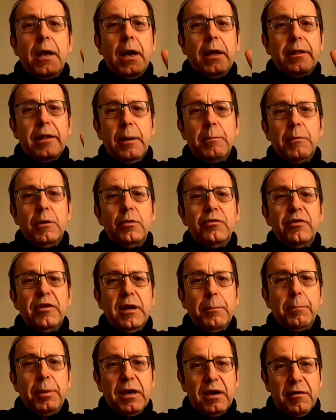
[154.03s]
and I'm
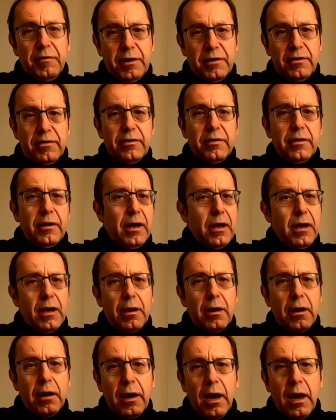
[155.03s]
using a pickup, a